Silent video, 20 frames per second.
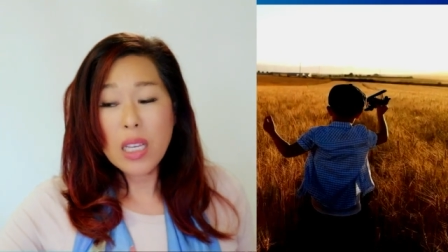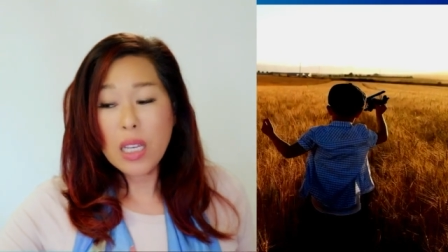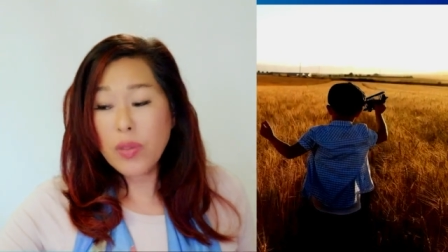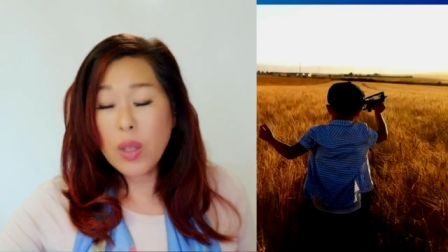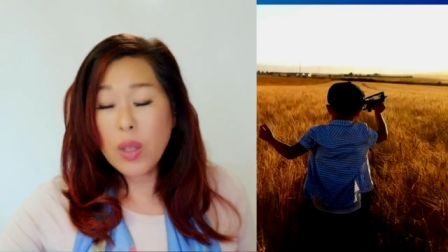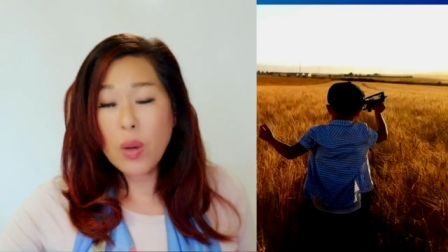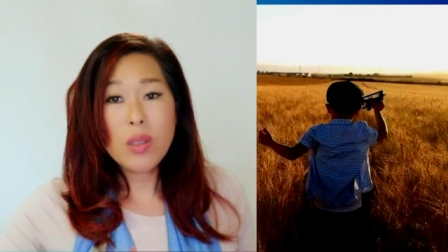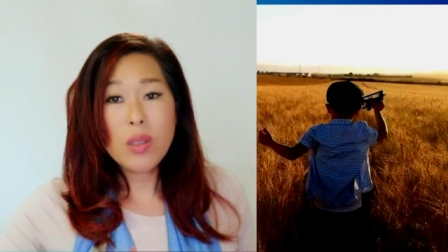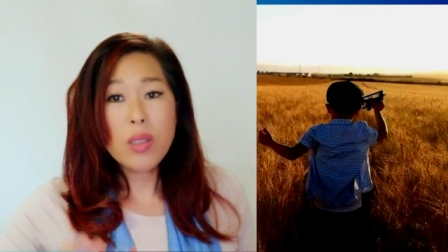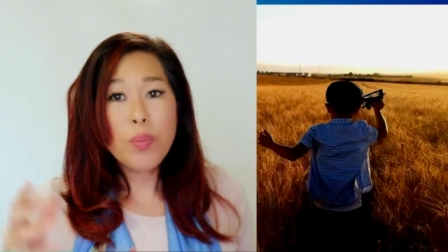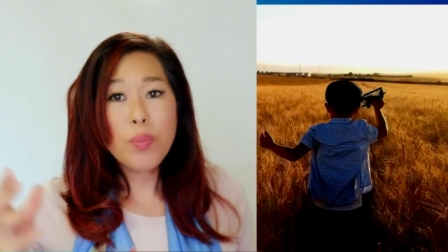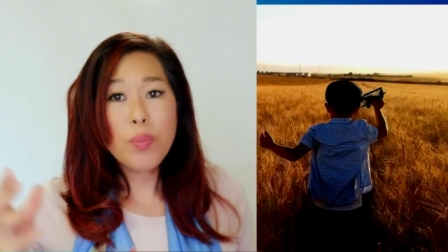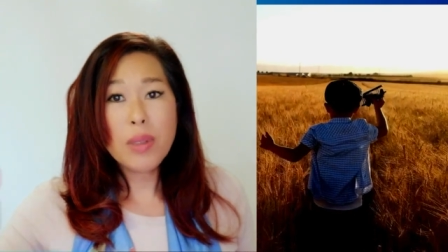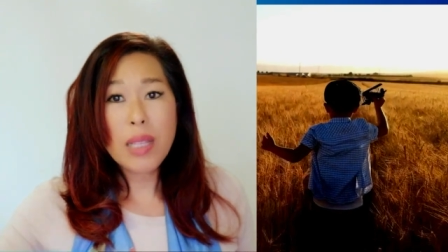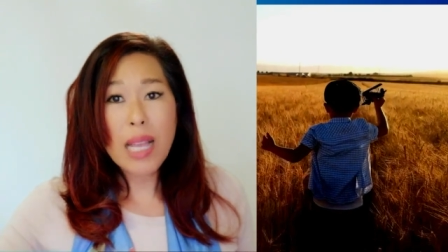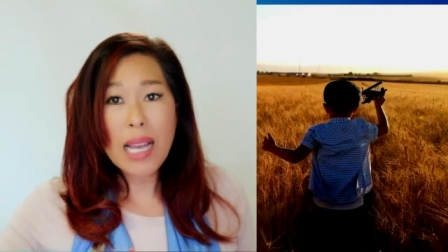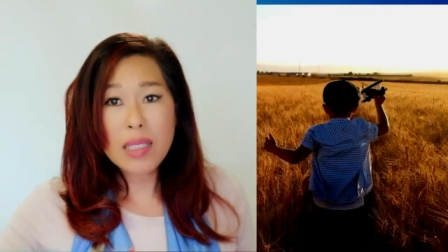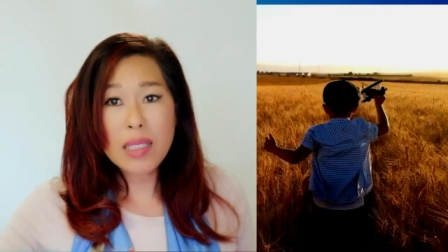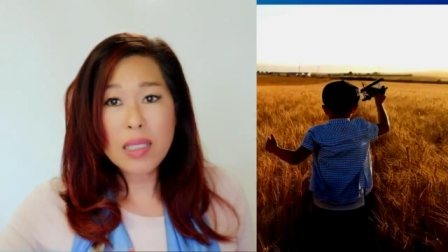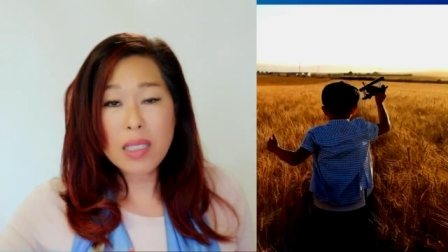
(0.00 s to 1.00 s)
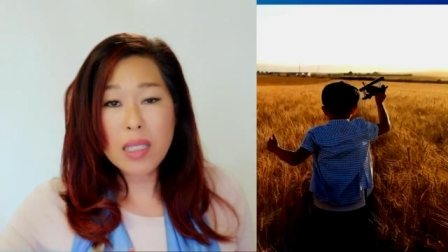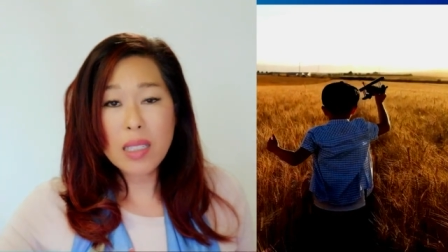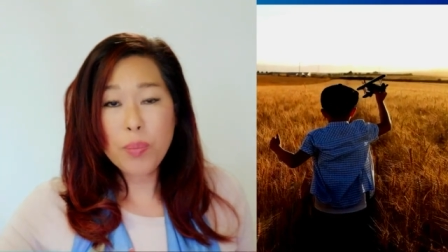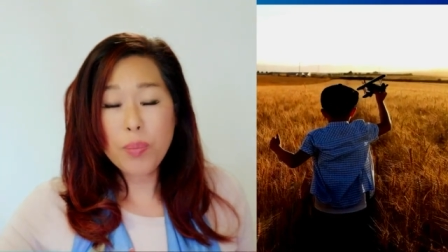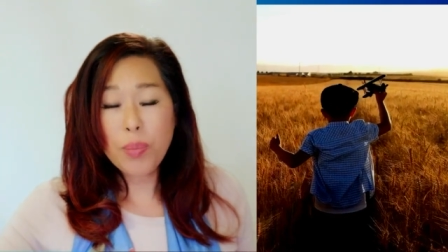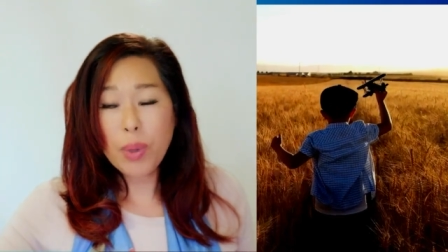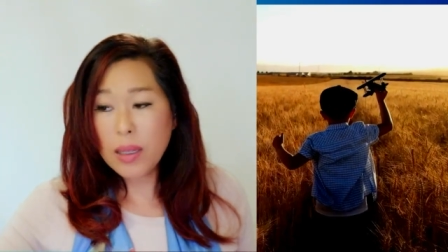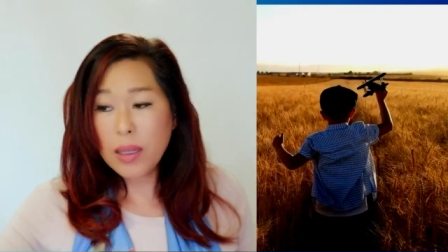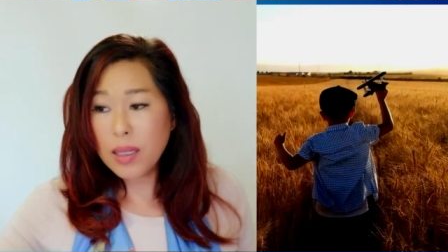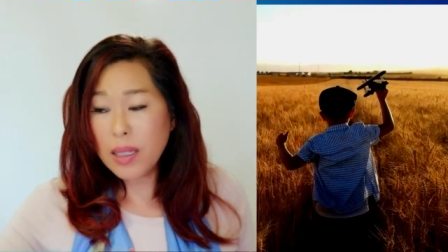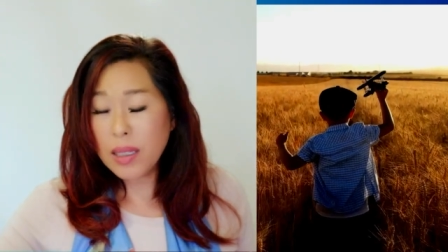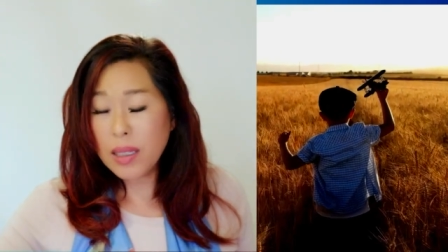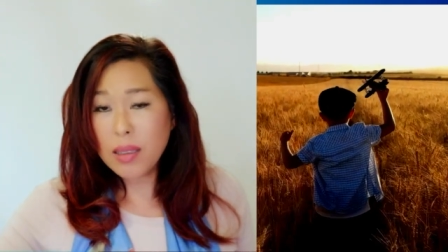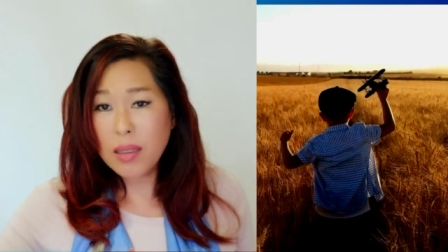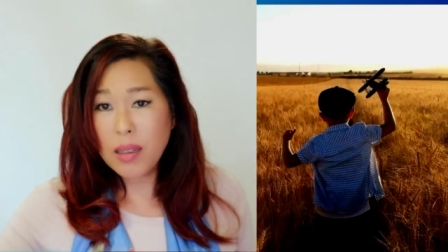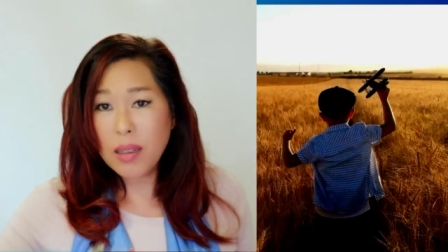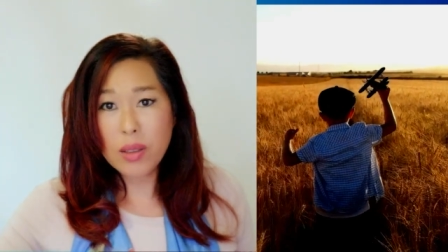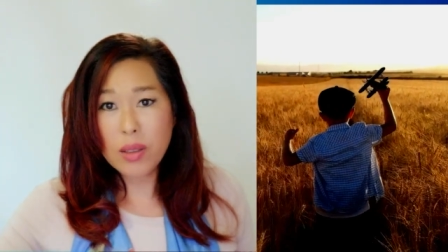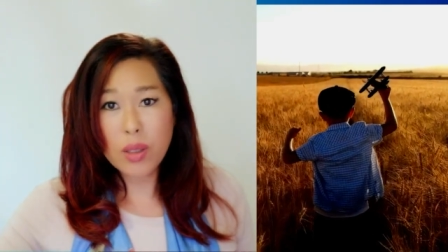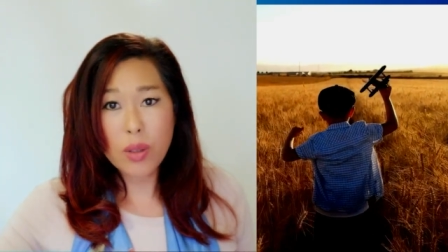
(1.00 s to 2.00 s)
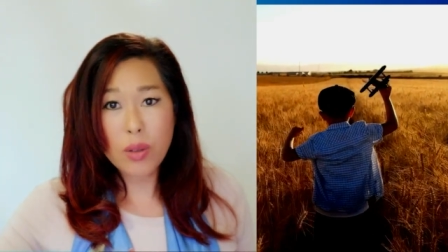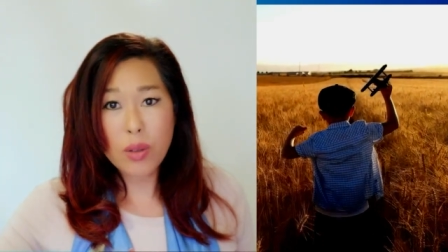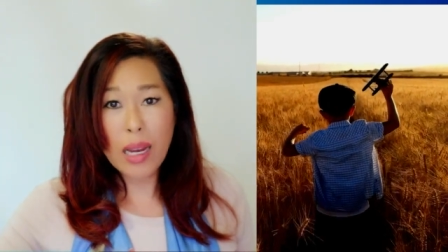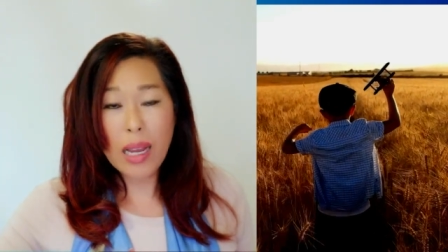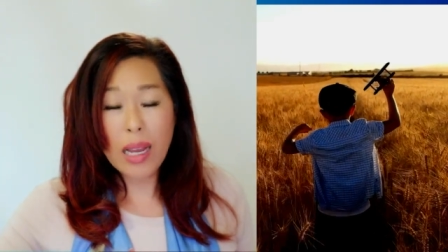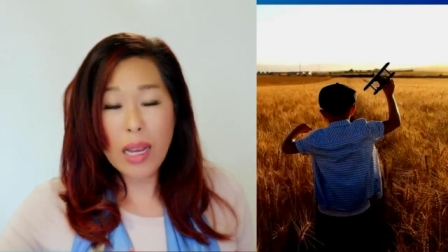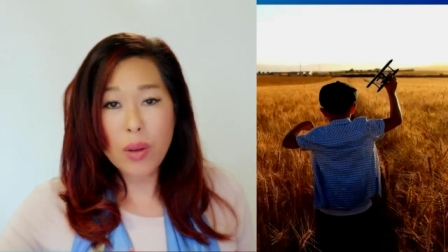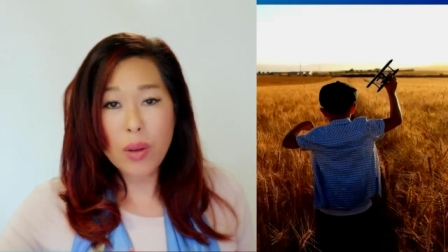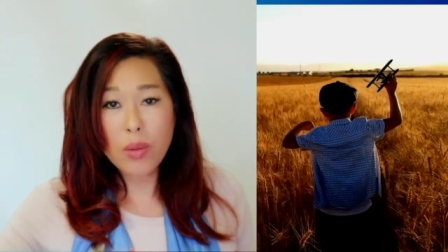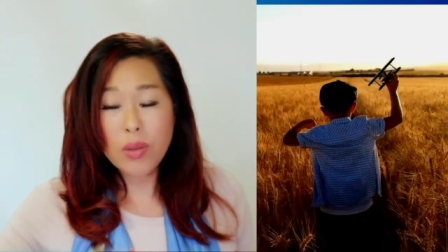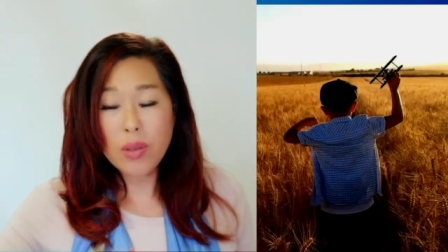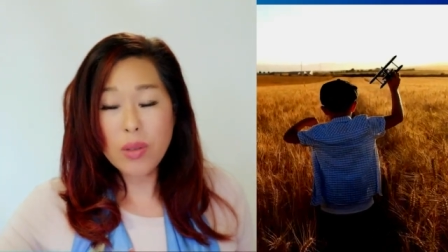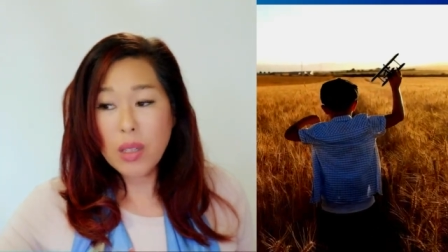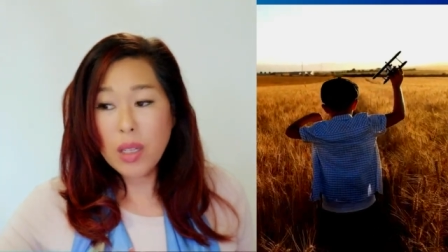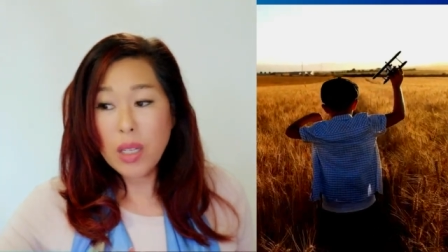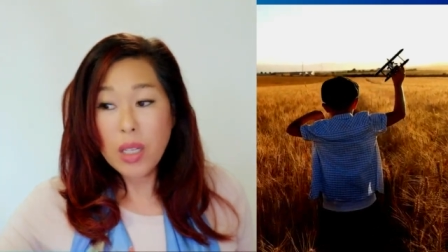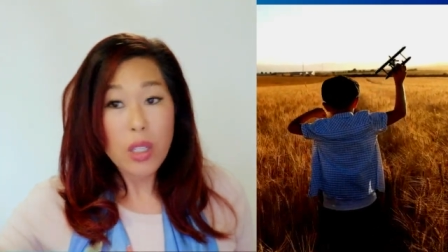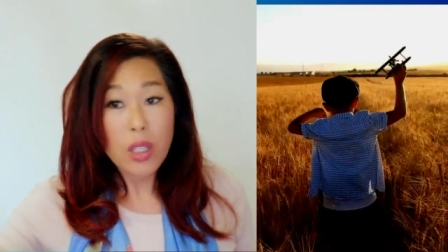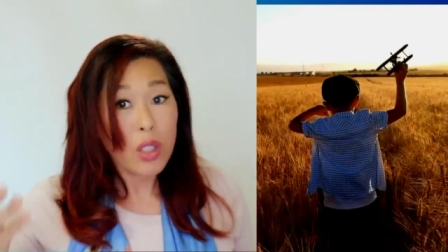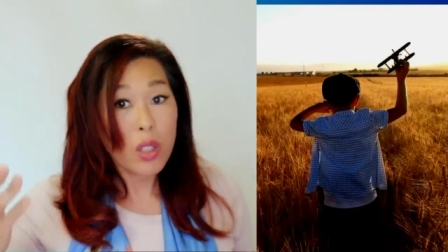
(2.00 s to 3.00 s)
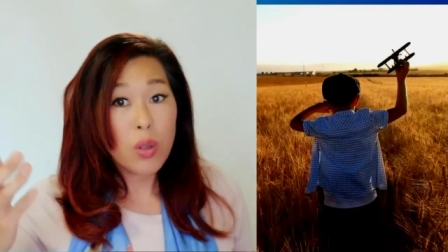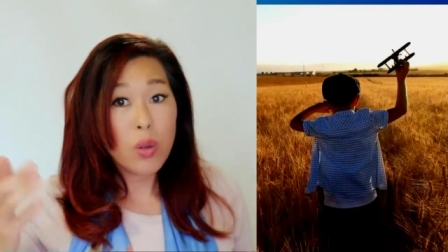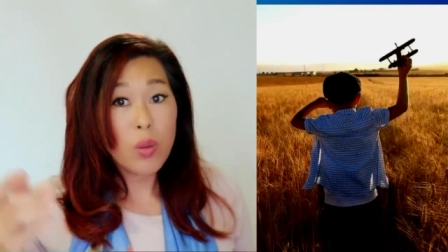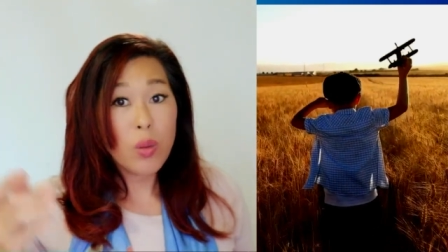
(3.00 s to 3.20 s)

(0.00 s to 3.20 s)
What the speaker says: If there was a plastic bucket on the ground, you